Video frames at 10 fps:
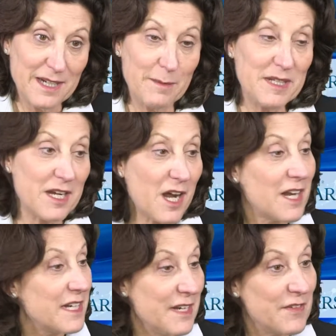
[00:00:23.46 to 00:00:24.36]
I mean,
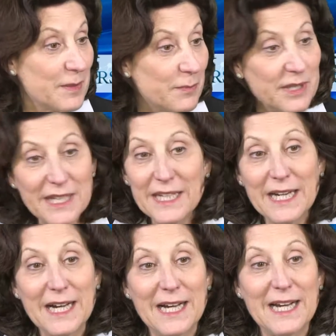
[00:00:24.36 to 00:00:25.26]
not even blink an
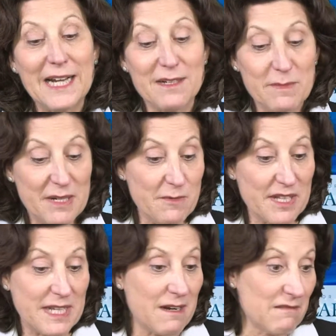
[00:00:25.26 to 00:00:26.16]
eye. And
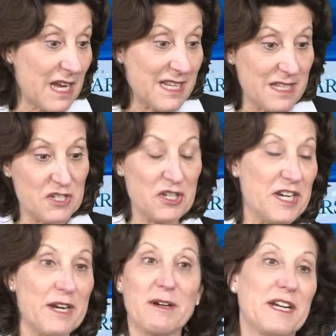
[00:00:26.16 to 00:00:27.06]
meanwhile, they don't like the
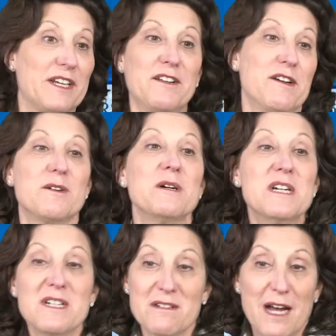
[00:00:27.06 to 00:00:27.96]
generic,
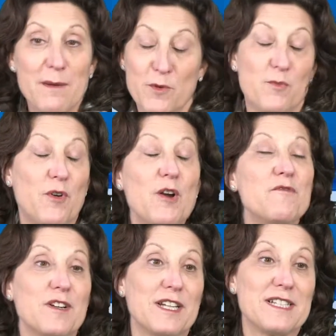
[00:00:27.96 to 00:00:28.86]

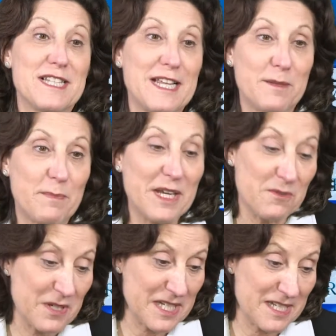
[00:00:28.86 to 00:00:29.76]
ibuprofen and say the
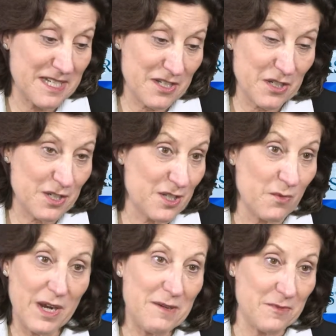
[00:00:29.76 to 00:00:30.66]
pink one isn't as good as the
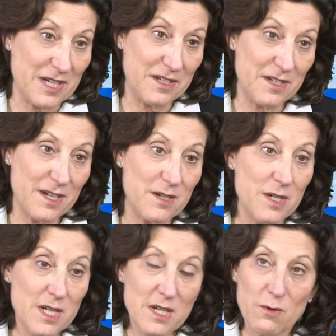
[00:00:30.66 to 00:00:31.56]
white one,
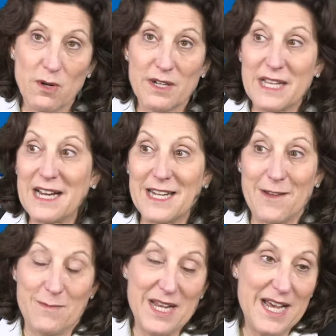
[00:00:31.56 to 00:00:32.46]
or that
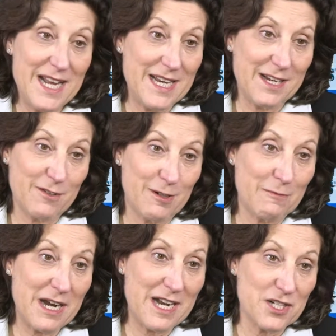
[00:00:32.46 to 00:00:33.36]
gave me a headache or a
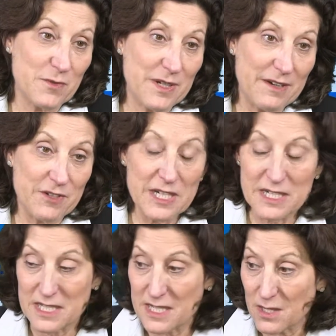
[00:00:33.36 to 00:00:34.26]
rash or whatever it
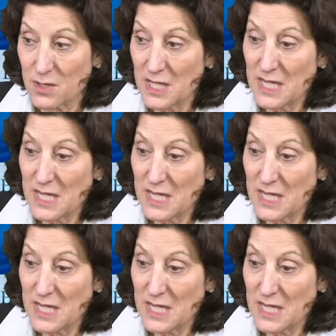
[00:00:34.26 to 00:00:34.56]
is. So